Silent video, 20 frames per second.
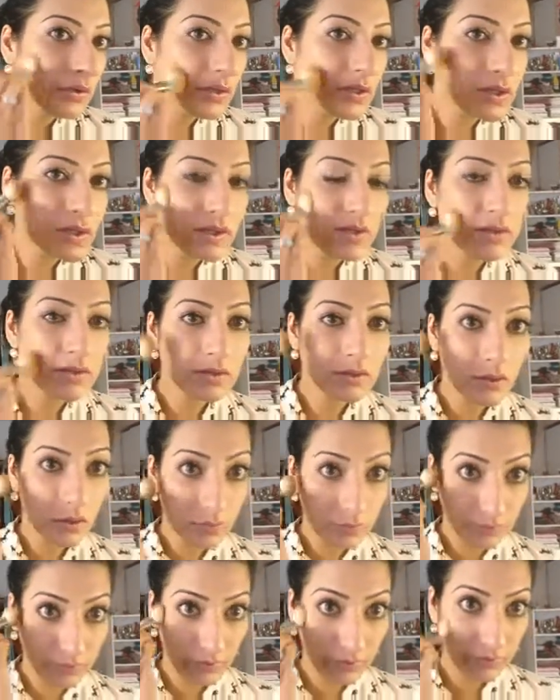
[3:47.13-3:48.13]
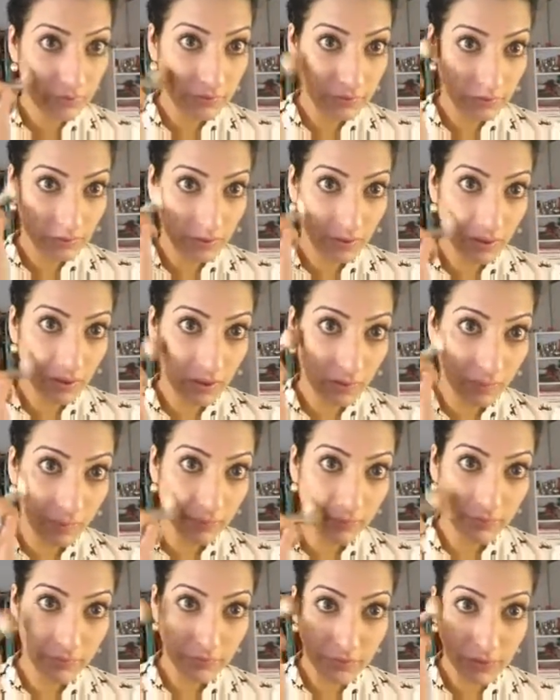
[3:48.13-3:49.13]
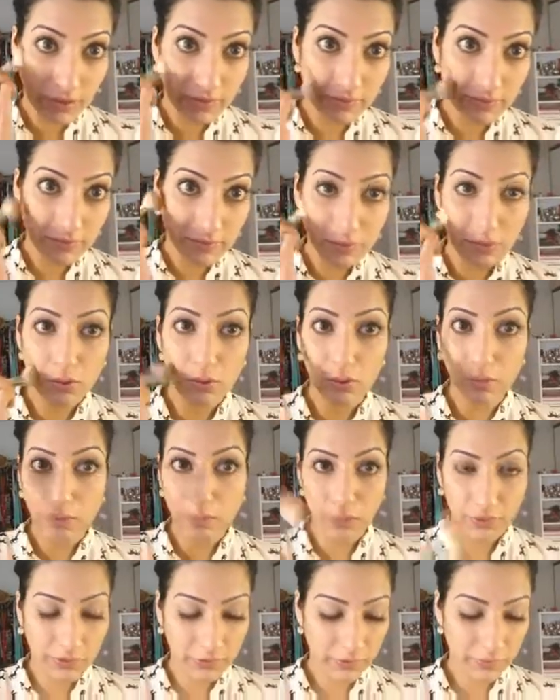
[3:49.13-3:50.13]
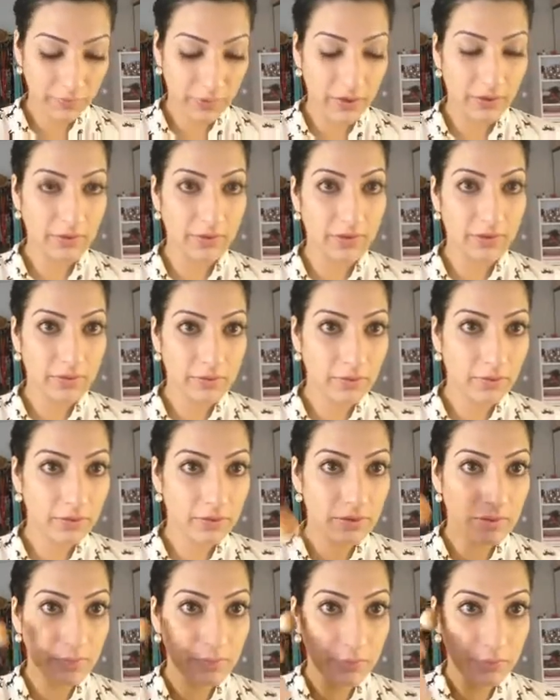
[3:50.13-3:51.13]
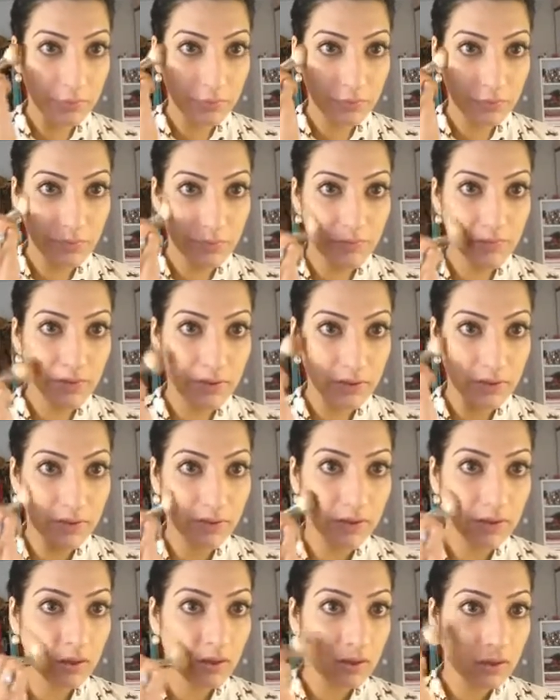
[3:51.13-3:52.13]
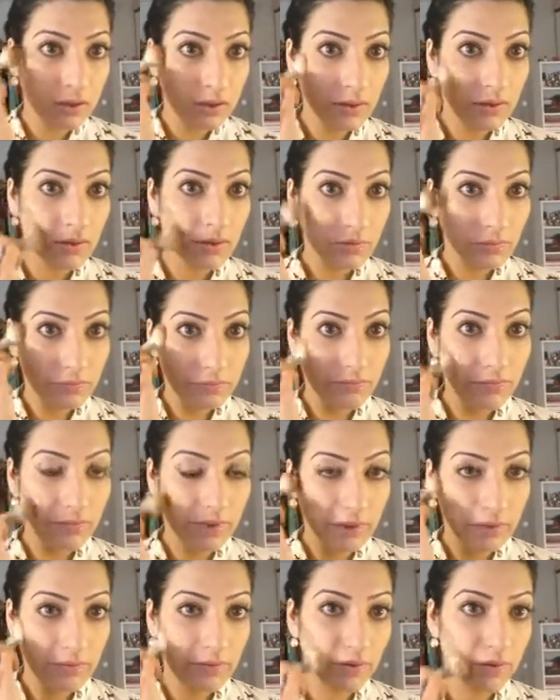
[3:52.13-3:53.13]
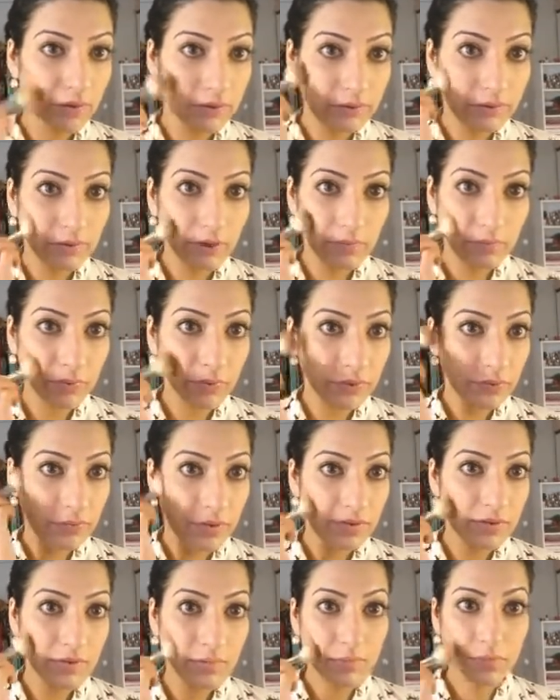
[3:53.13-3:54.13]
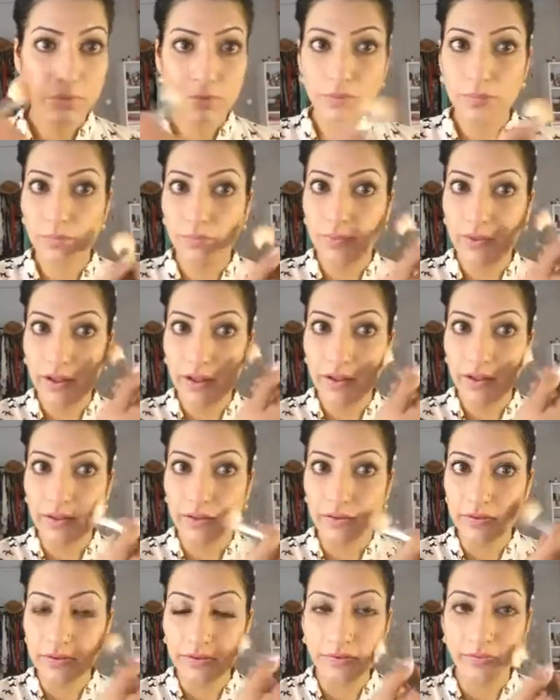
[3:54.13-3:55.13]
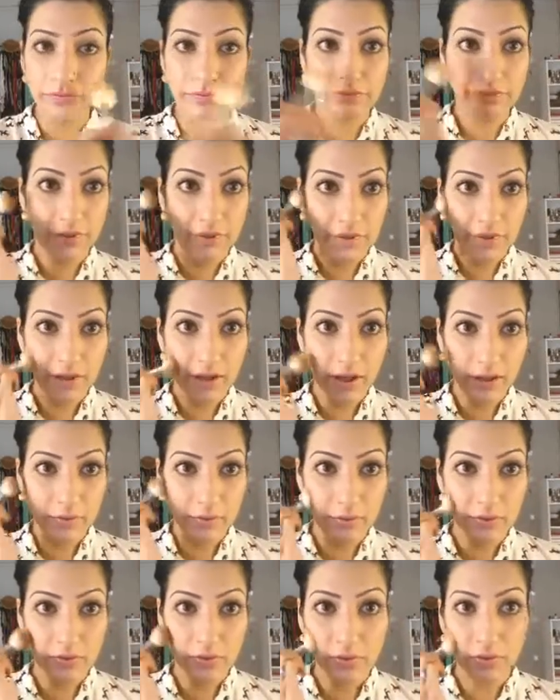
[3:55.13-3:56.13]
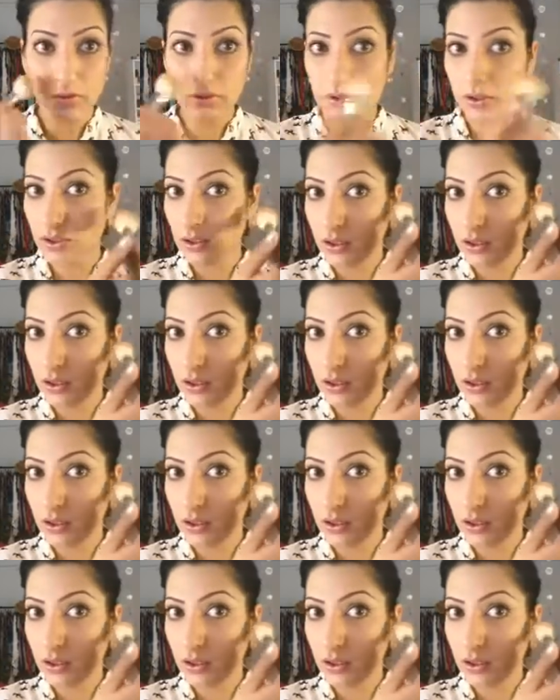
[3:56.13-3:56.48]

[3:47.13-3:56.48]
See, it's not very sharp. That's the whole point about it. It's not supposed to be very sharp on your face. It's supposed to blend, very natural.